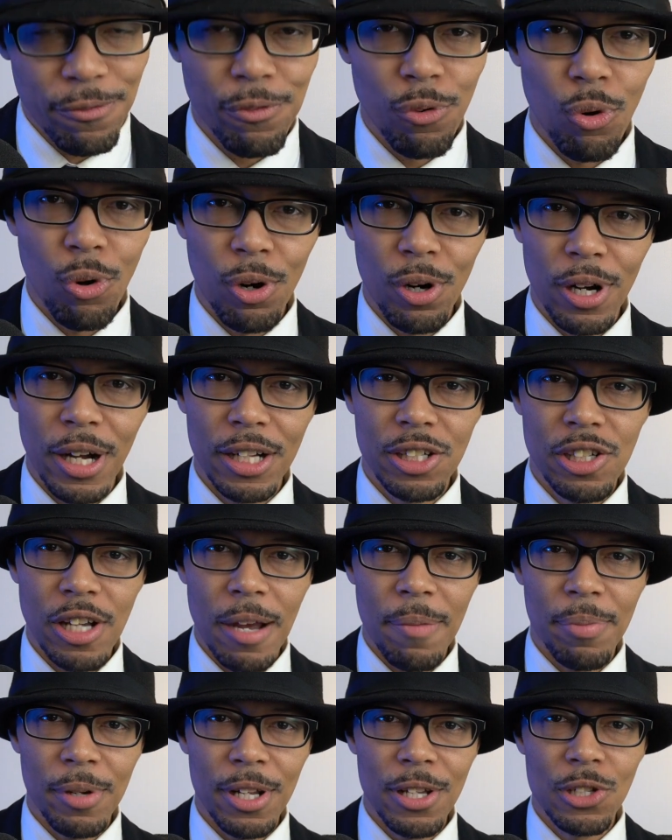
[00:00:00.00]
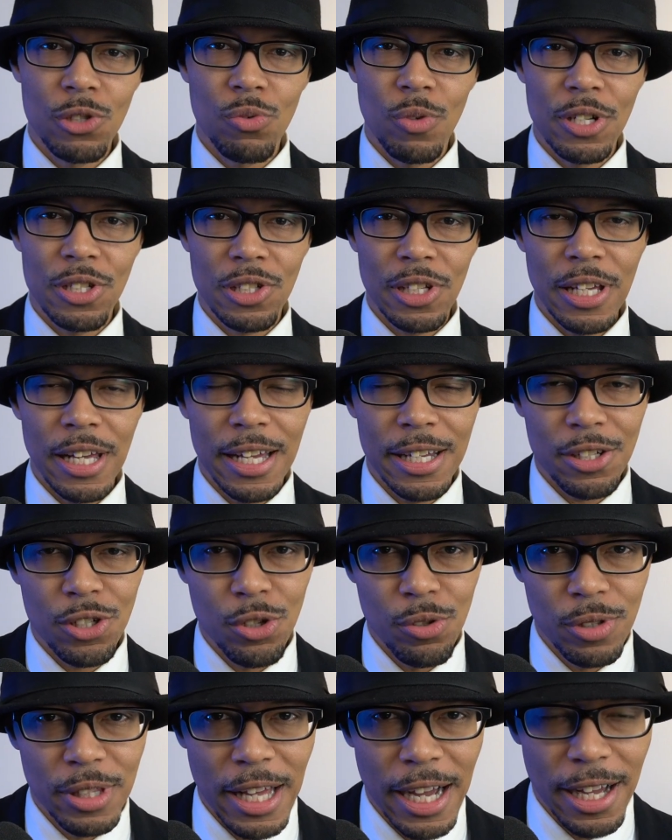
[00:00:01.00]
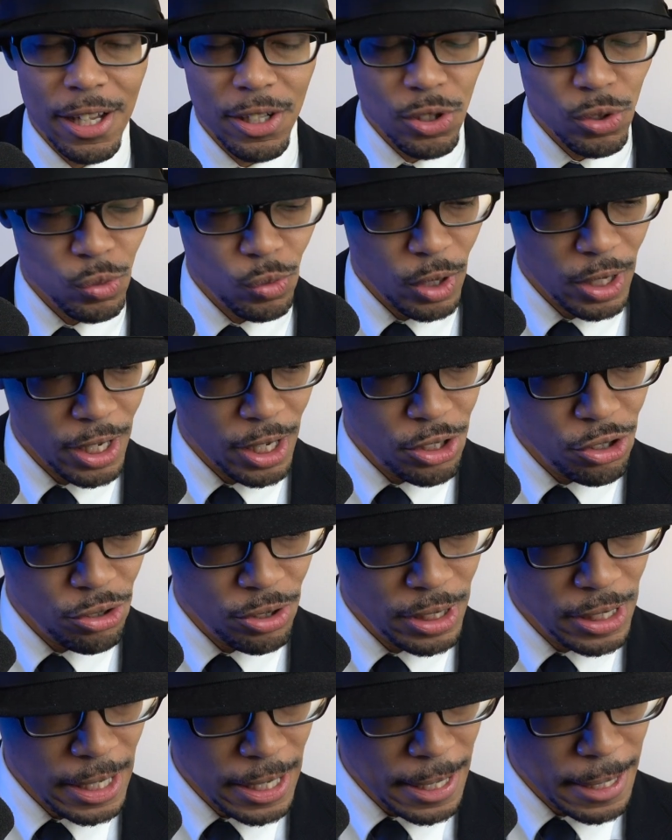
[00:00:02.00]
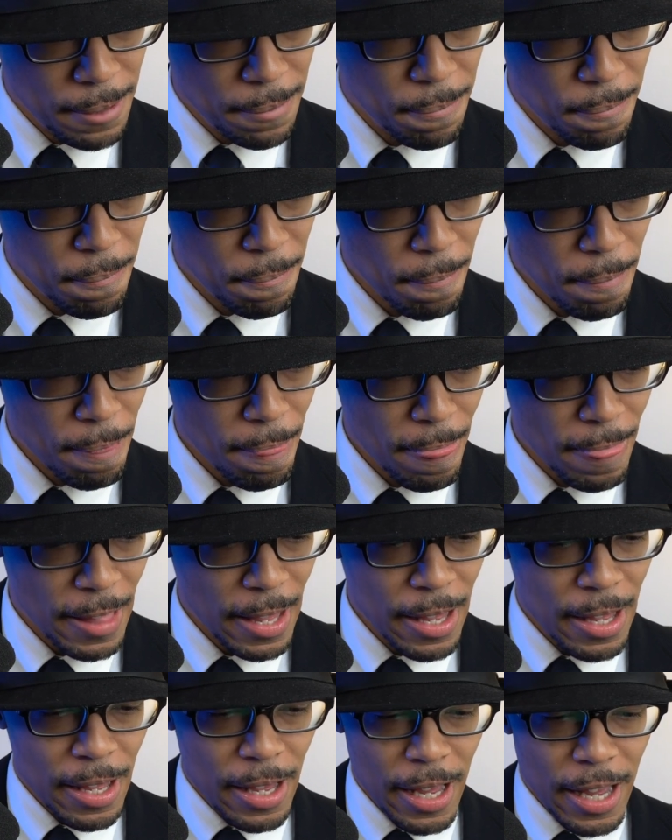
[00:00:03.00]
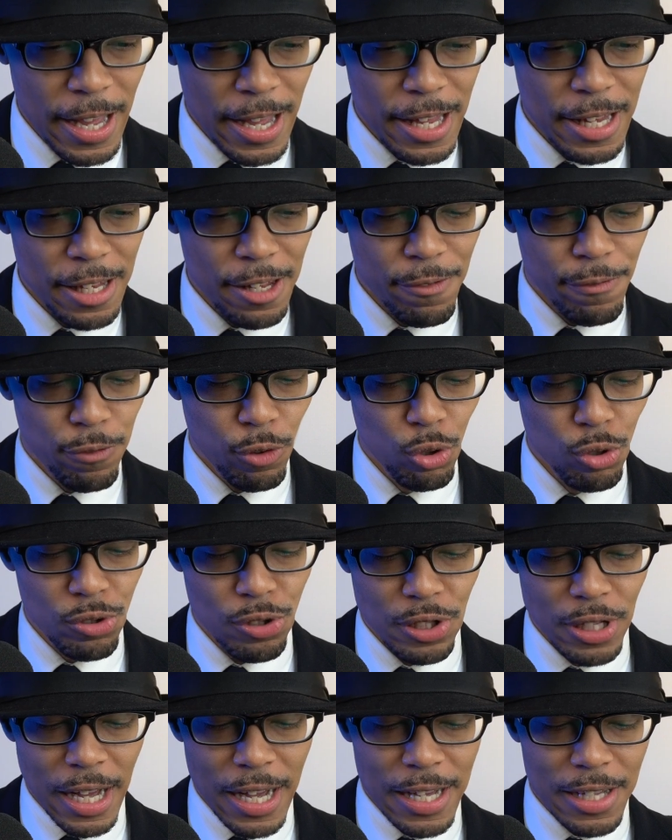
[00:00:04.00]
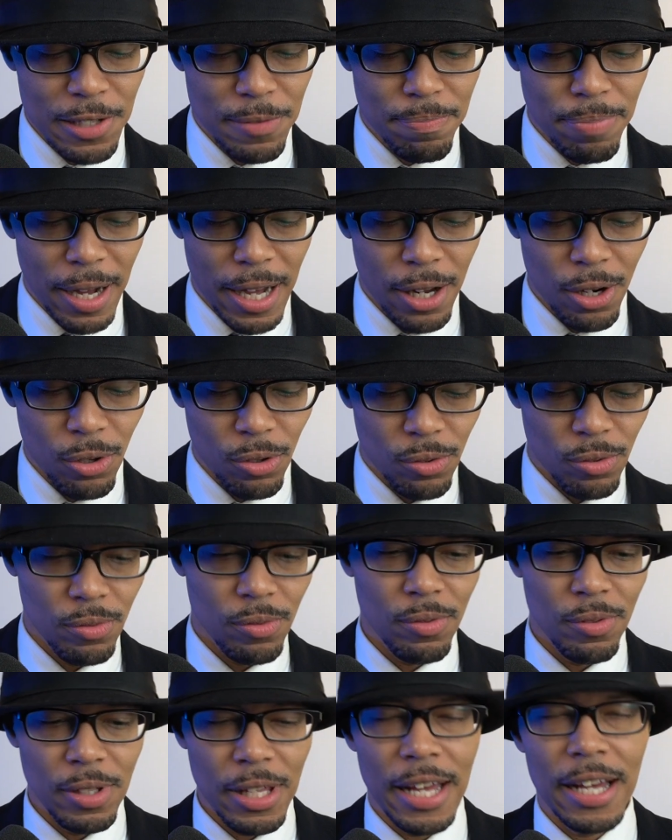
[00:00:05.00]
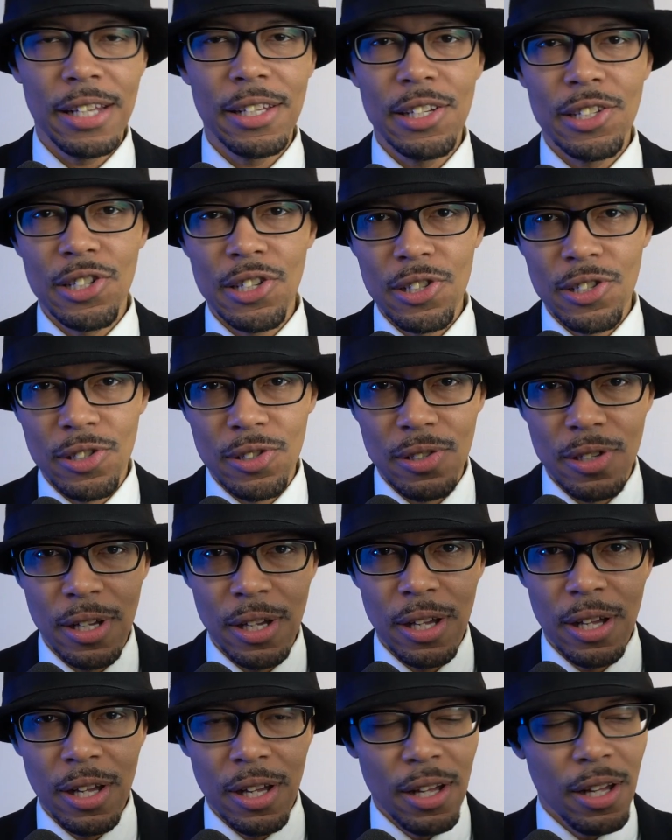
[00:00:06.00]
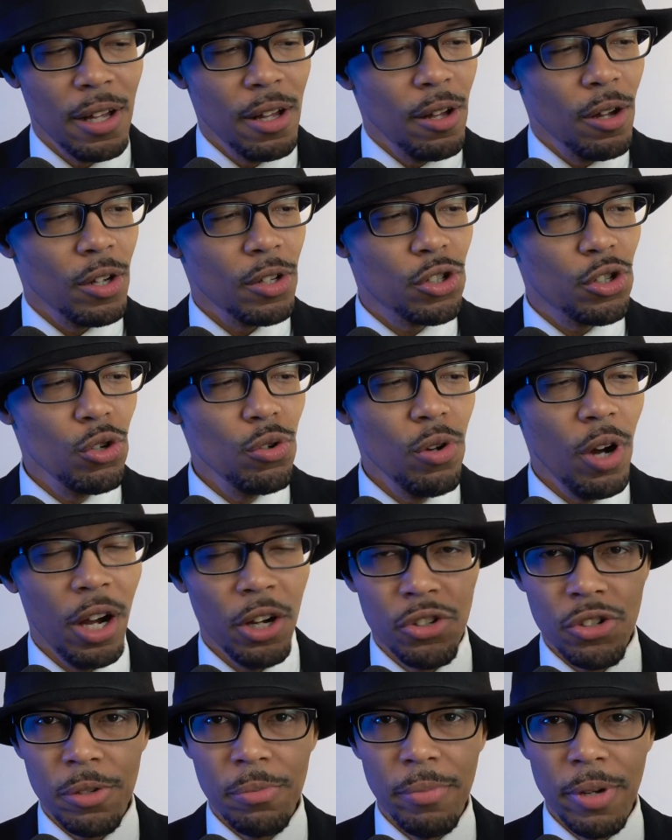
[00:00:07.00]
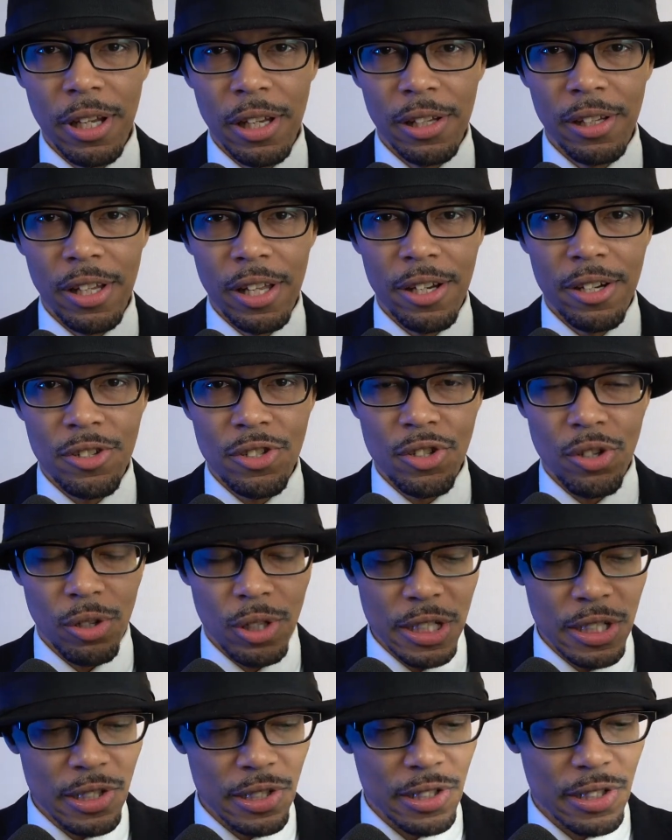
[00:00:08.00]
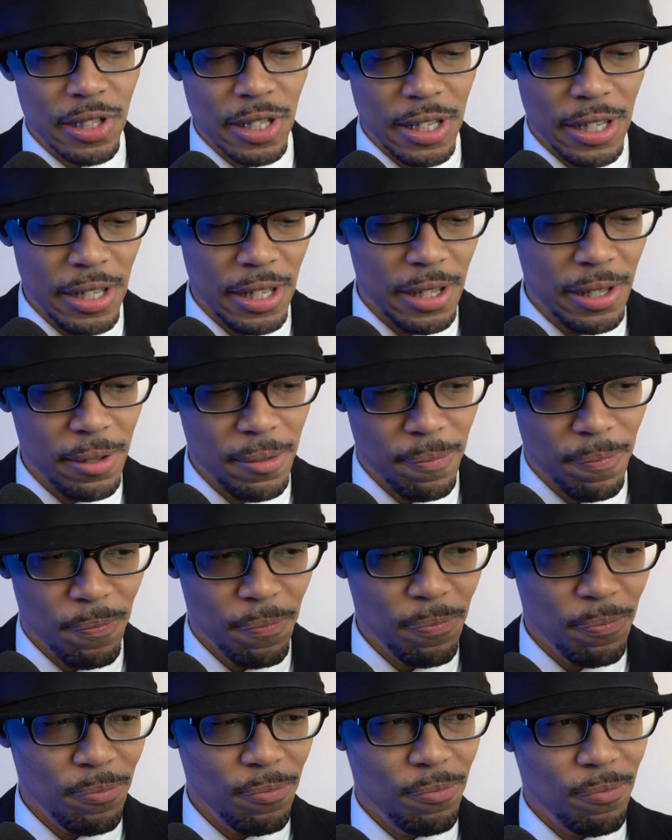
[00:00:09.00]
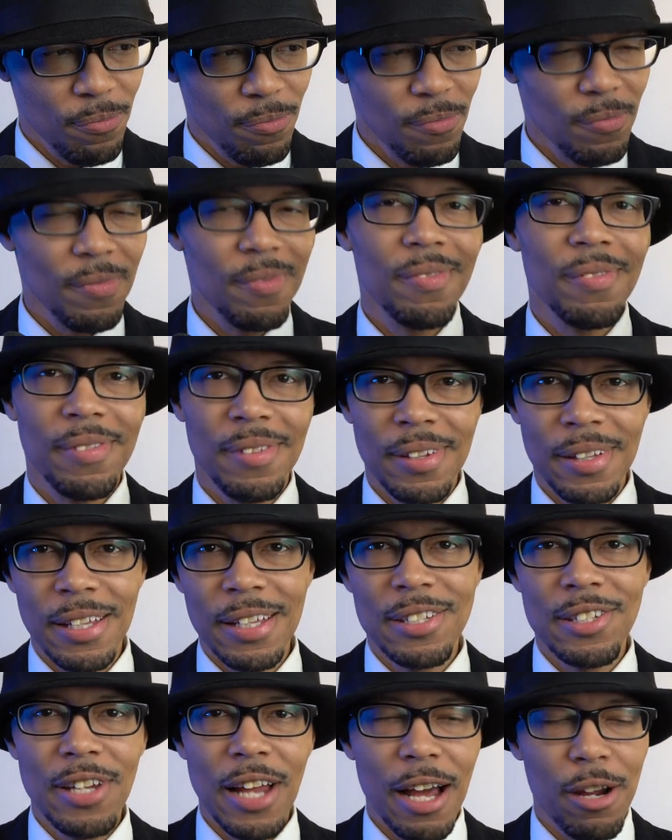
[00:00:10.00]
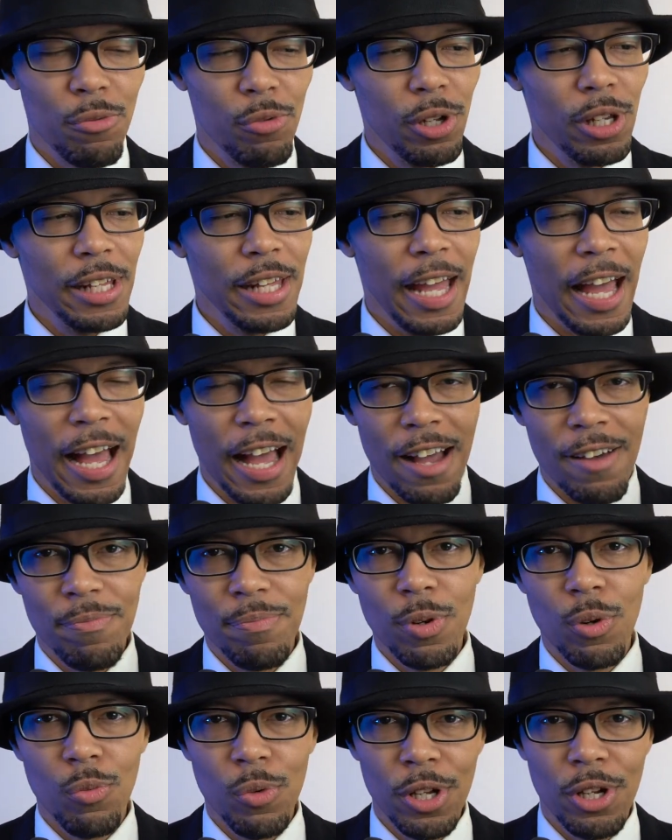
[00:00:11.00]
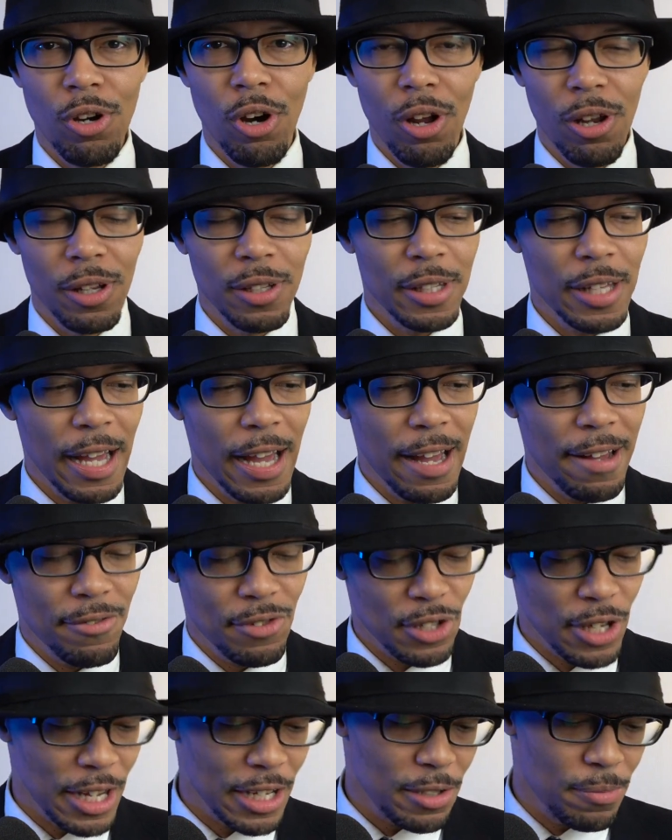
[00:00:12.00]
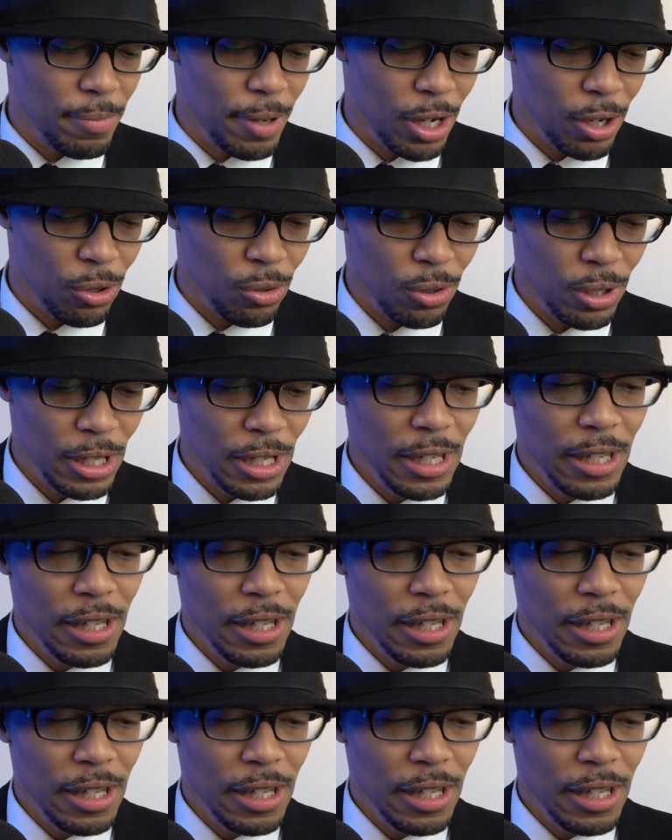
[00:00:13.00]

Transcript: for a Japanese whiskey at 2,100 yen. And the full-size bottle, this is 200 milliliters. So this is the It's not really half, but we call it the half-size bottle.